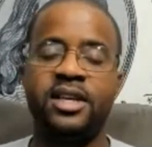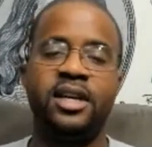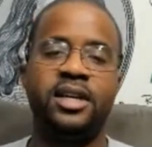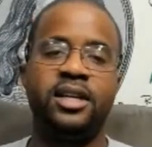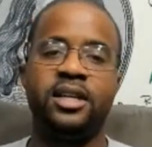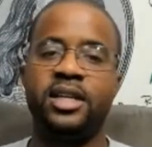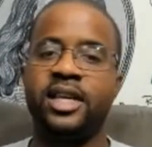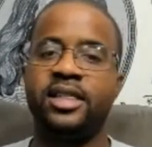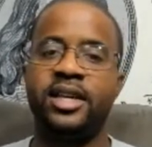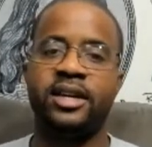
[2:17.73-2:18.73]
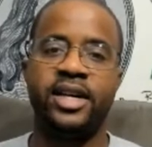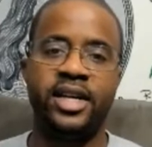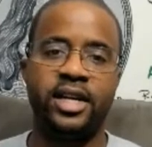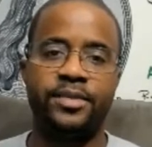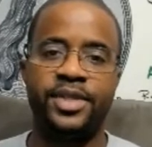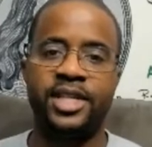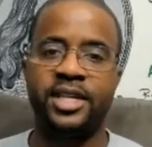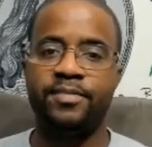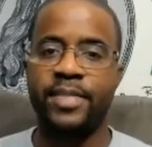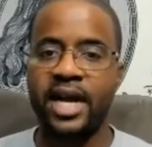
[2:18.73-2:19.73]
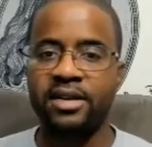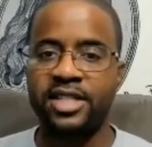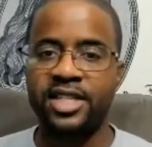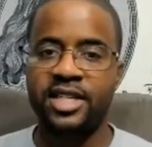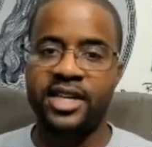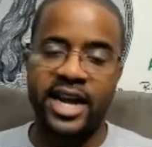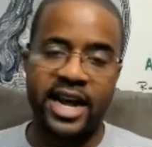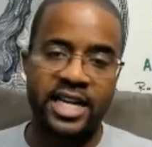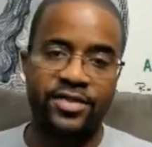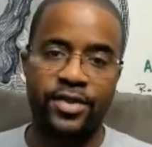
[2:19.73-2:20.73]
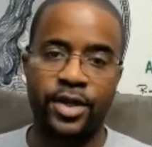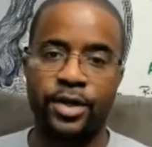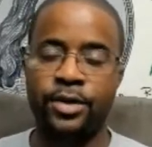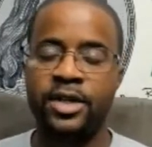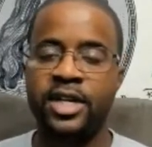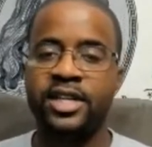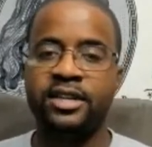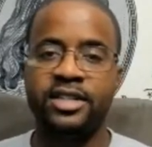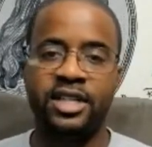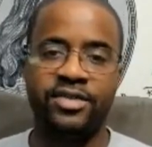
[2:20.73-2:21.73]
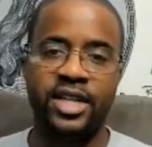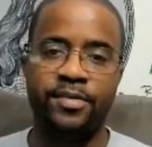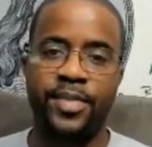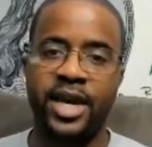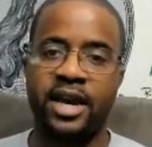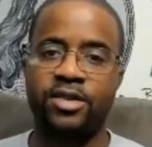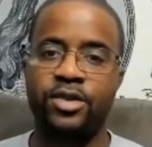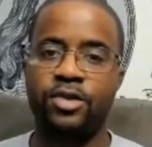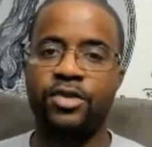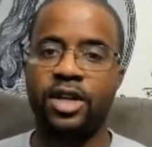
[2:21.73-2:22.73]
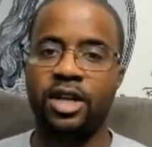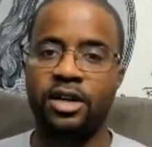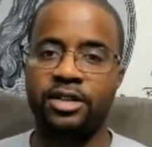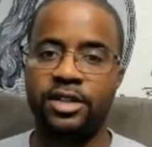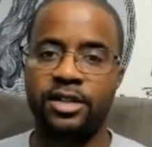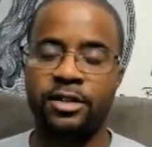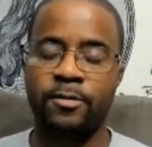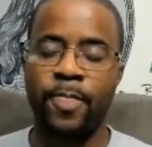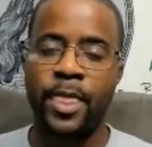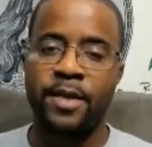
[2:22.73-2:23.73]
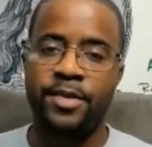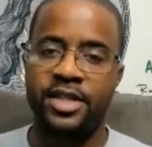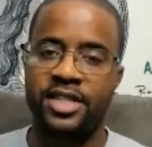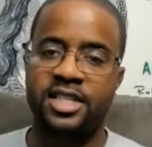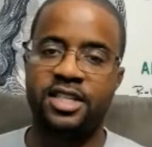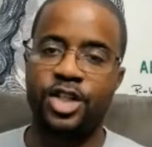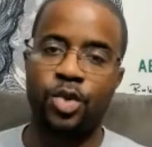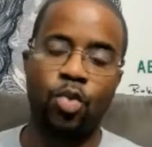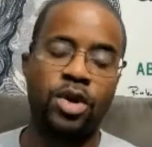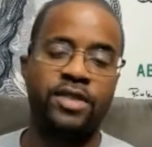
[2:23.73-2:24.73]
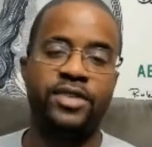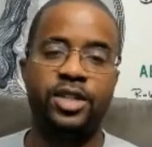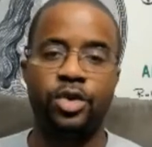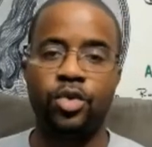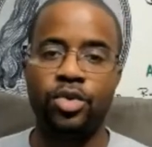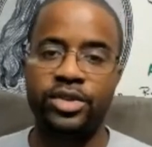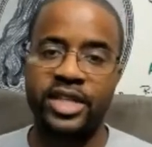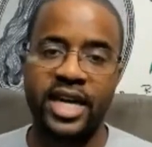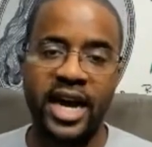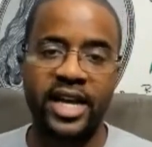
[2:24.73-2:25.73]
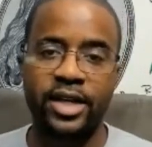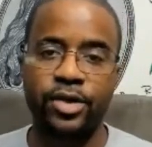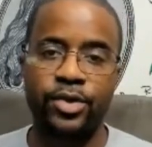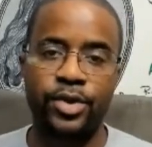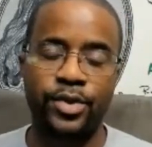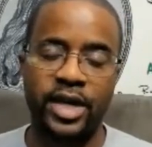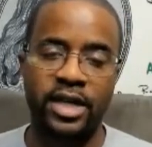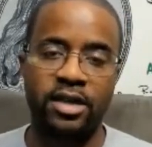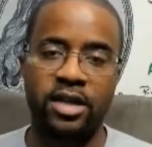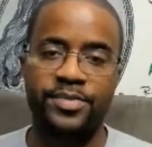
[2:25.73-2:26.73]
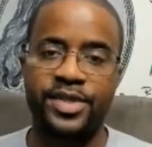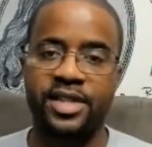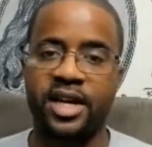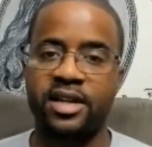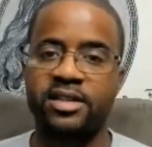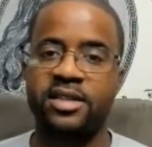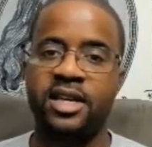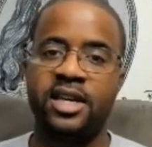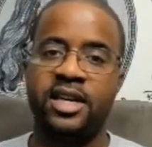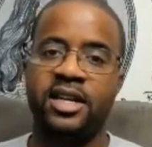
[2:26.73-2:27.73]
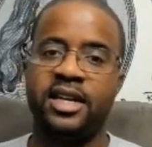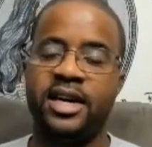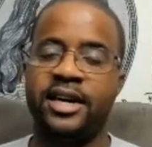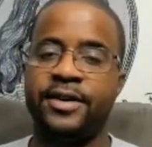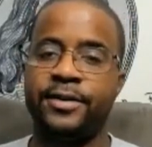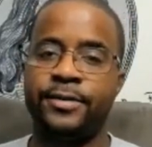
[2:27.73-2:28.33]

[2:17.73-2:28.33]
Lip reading: look at their income sheet, balance sheet, cash flow, their dividend payouts over long term. But this is just one of the tools that I use when I look up stocks. Now,